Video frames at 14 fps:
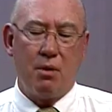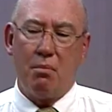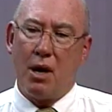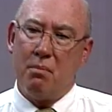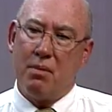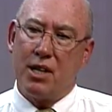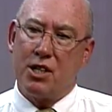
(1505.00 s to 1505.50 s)

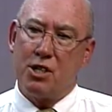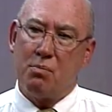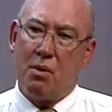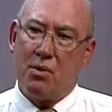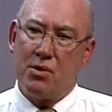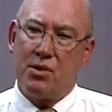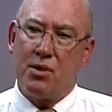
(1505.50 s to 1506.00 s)
might be
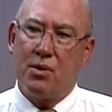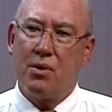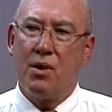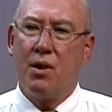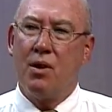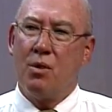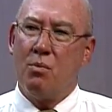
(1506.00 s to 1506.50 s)
exposed to
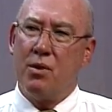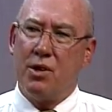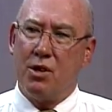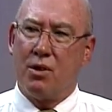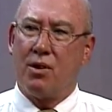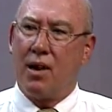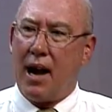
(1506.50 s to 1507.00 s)
when
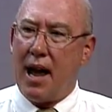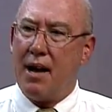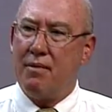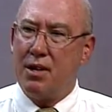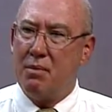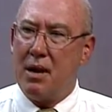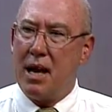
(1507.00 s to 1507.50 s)
you're
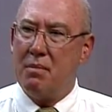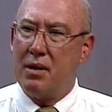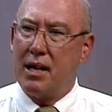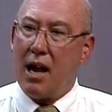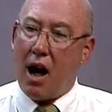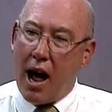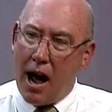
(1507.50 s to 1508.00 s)
having a baby,
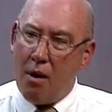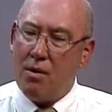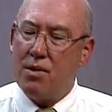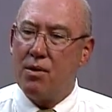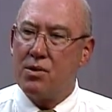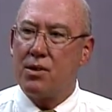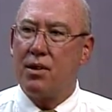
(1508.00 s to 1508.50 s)
and how are
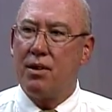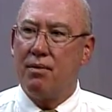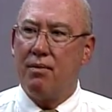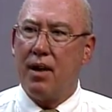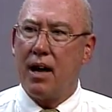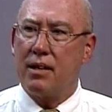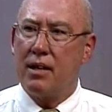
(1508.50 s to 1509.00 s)
those going to
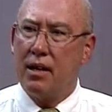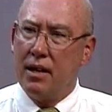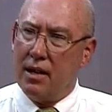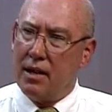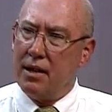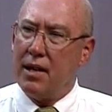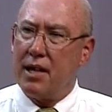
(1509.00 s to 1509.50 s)
affect that